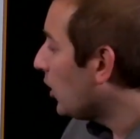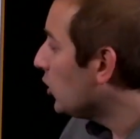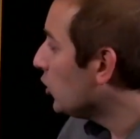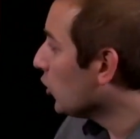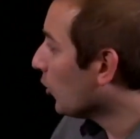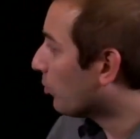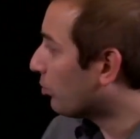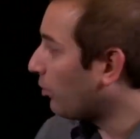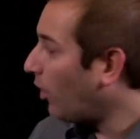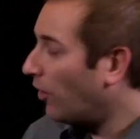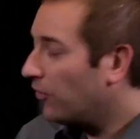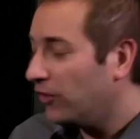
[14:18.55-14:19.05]

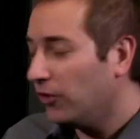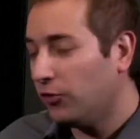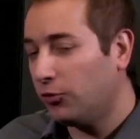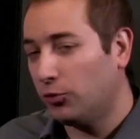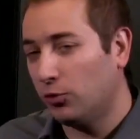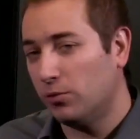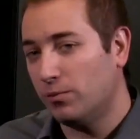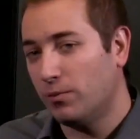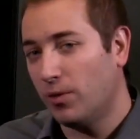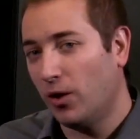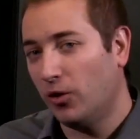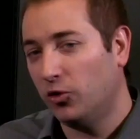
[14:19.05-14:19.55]
your
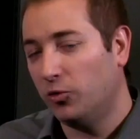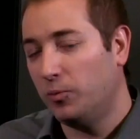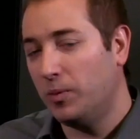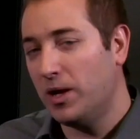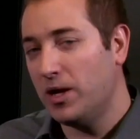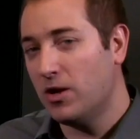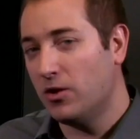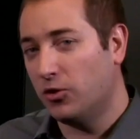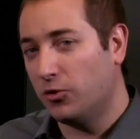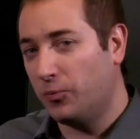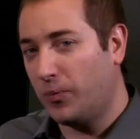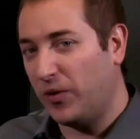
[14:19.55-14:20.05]
processor must
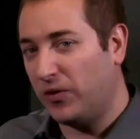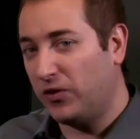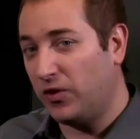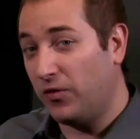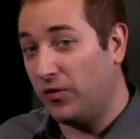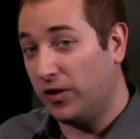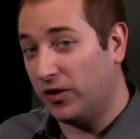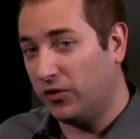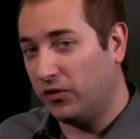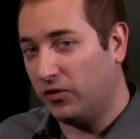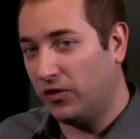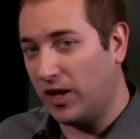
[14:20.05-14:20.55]
be in a
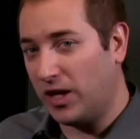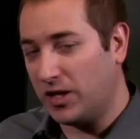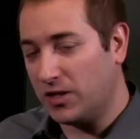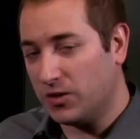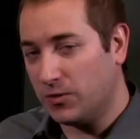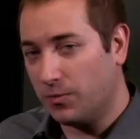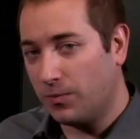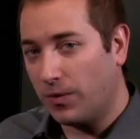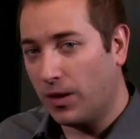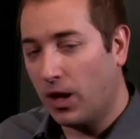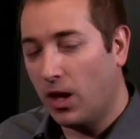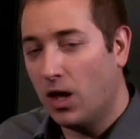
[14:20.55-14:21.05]
specific
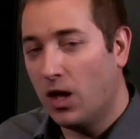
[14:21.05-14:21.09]
state.